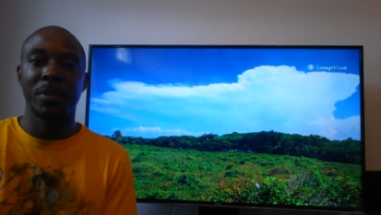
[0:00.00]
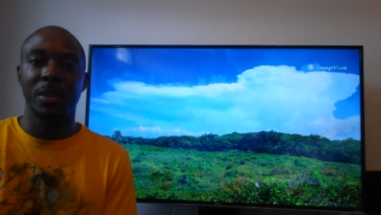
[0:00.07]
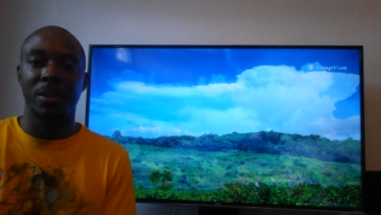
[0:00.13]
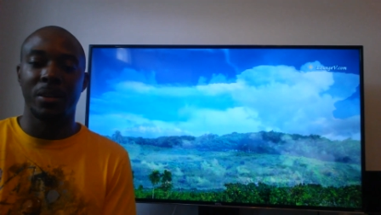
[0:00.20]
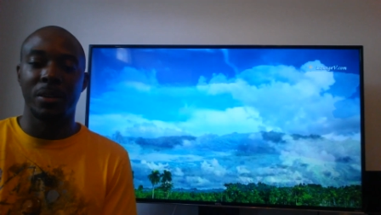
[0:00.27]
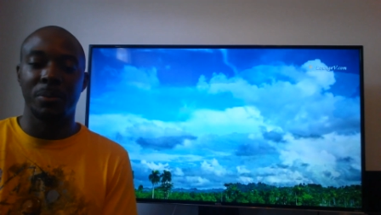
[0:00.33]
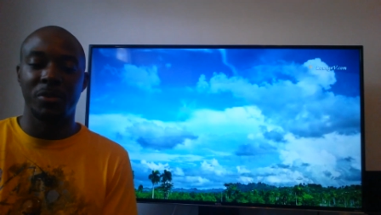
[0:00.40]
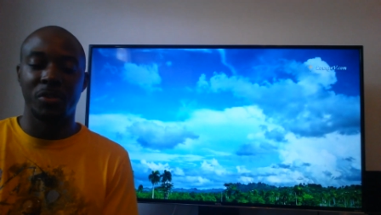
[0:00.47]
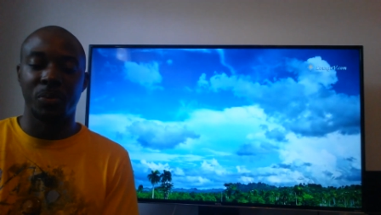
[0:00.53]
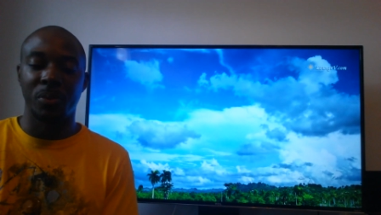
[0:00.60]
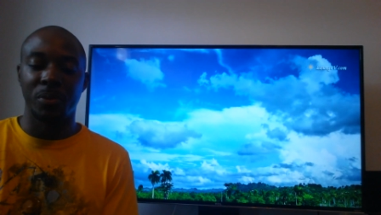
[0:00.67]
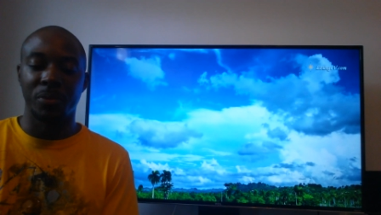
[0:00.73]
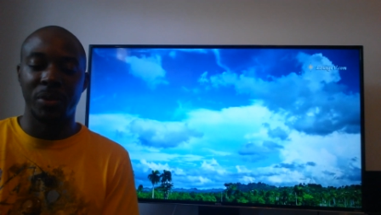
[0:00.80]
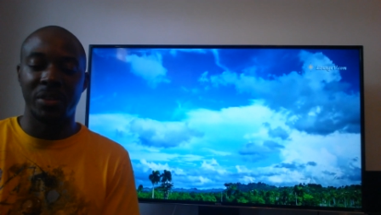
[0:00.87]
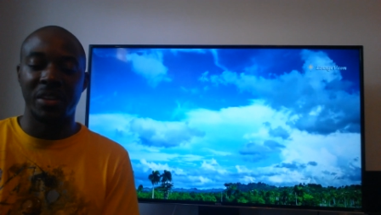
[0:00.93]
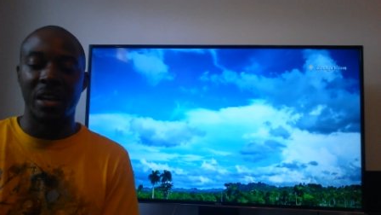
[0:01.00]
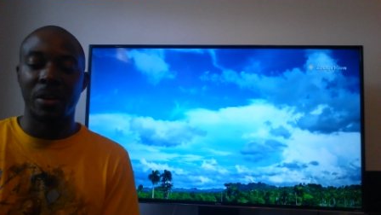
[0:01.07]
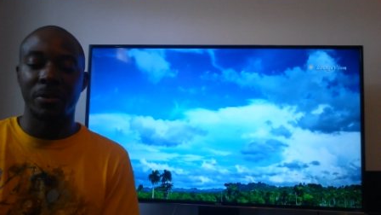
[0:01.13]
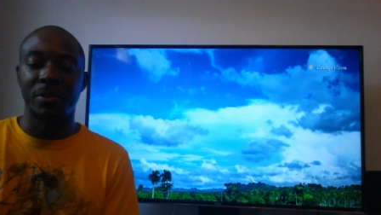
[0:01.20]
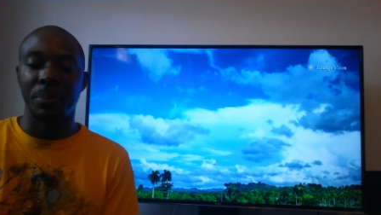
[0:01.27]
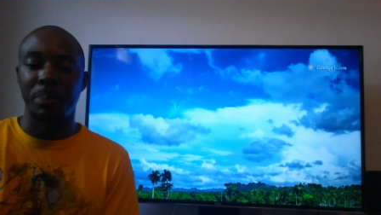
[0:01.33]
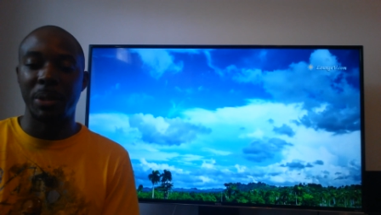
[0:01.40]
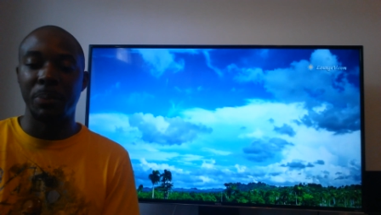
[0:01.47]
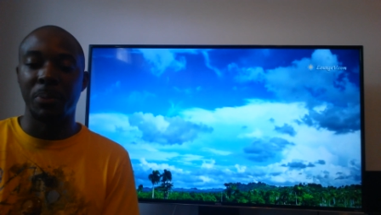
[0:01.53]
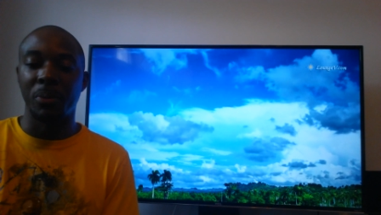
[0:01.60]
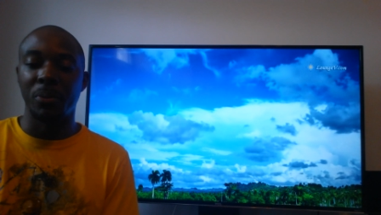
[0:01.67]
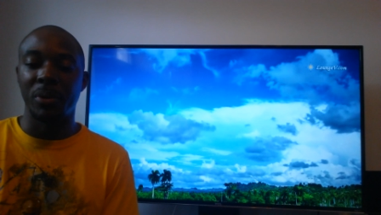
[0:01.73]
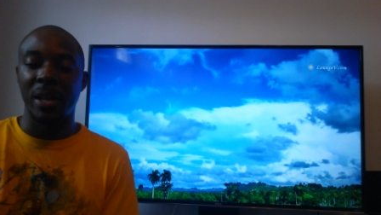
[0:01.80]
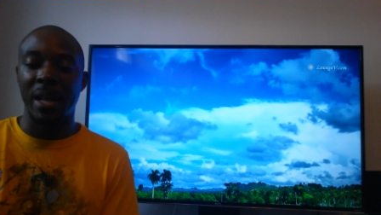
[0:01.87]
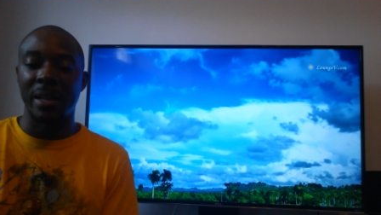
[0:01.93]
Um, just want to reach out to
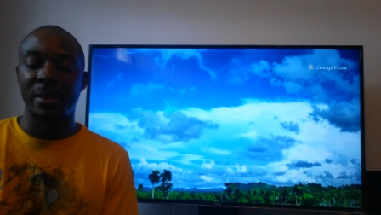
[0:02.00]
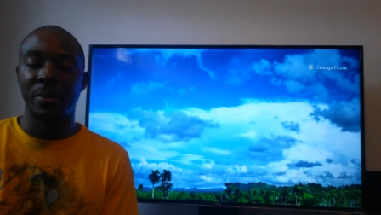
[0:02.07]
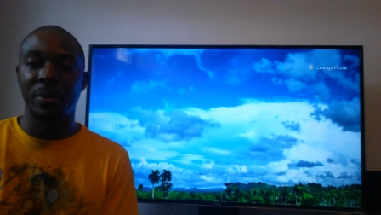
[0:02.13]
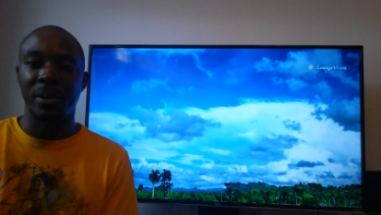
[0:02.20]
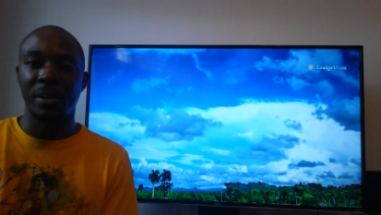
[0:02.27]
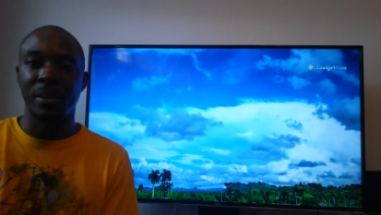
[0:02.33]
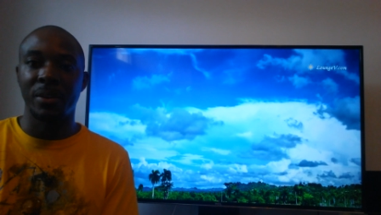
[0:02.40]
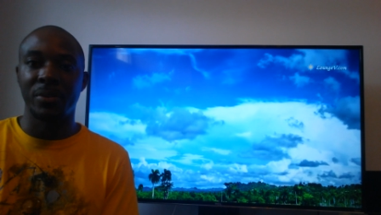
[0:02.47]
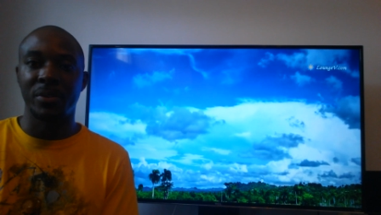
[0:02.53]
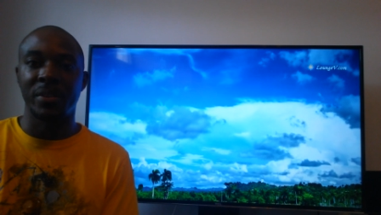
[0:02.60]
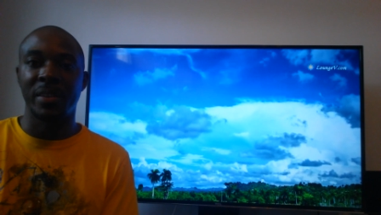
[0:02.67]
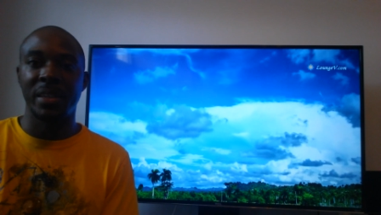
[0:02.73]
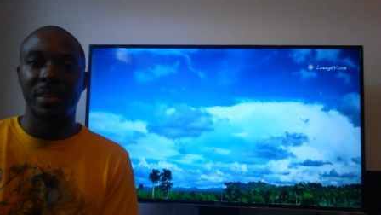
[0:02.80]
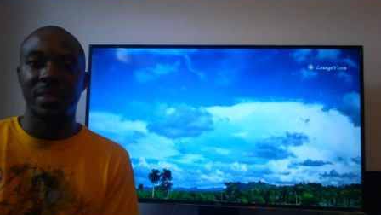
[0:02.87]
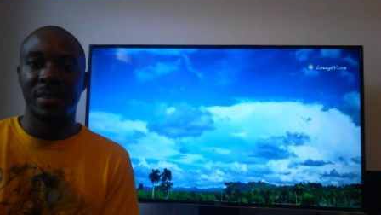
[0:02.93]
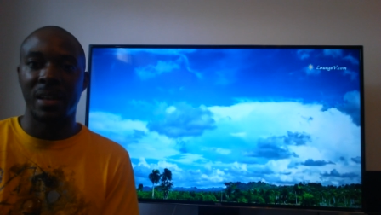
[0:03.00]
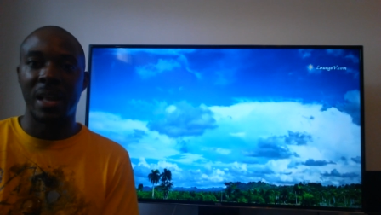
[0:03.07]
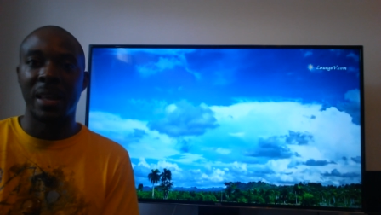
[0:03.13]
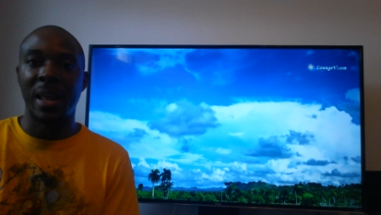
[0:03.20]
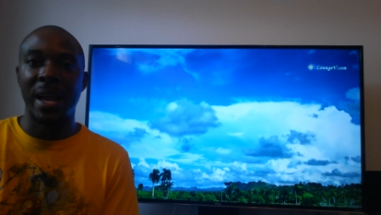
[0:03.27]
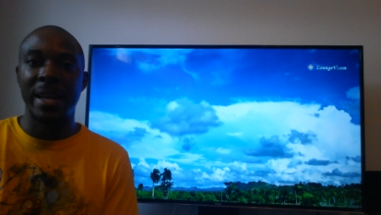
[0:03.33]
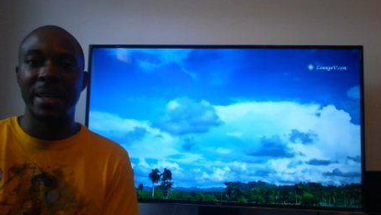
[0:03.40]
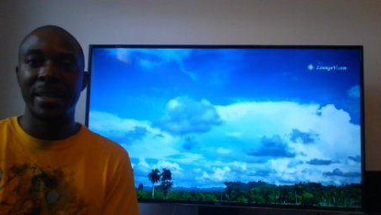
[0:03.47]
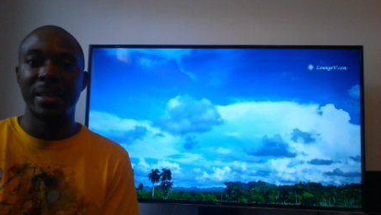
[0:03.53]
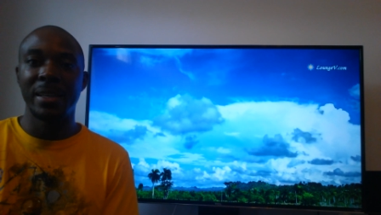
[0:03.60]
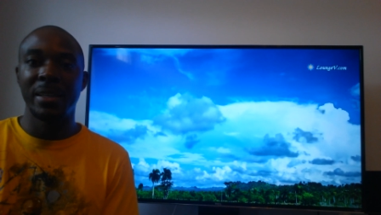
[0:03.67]
people that I know that loves the things that I like